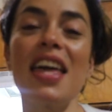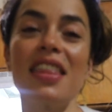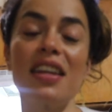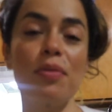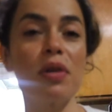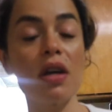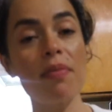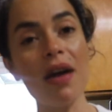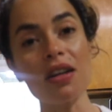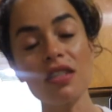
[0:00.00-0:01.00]
and then I'm gonna come
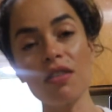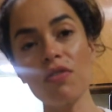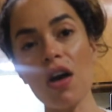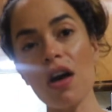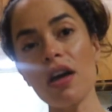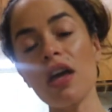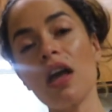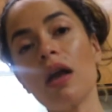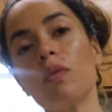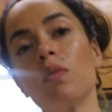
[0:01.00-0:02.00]
back to the vlog,
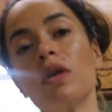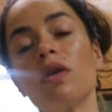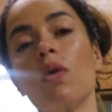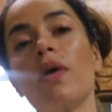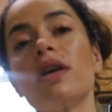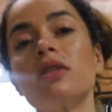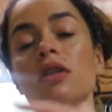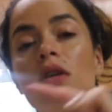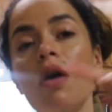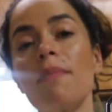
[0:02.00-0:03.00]
and we are going
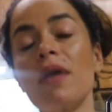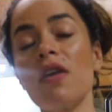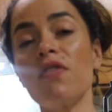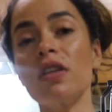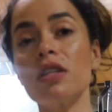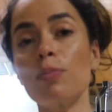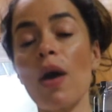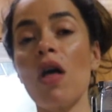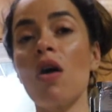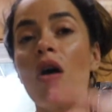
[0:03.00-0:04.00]
to
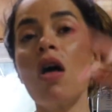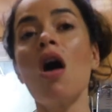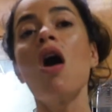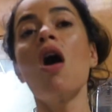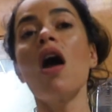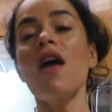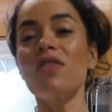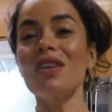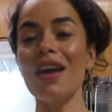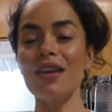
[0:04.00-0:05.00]
MyFitnessPal,
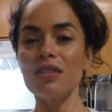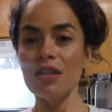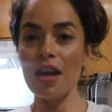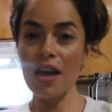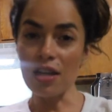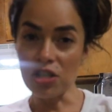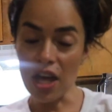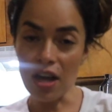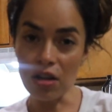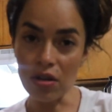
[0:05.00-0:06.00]
everything I ate today, and
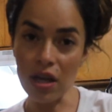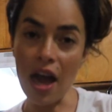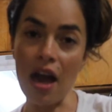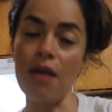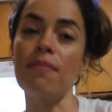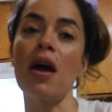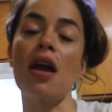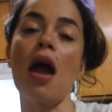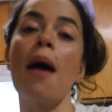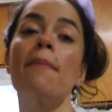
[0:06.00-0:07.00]
take a look at
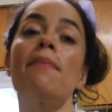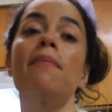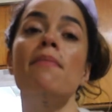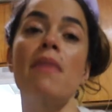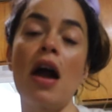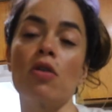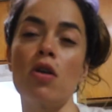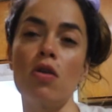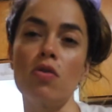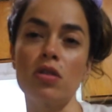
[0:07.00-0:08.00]
my
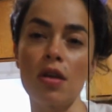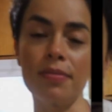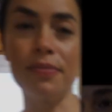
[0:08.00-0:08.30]
macros.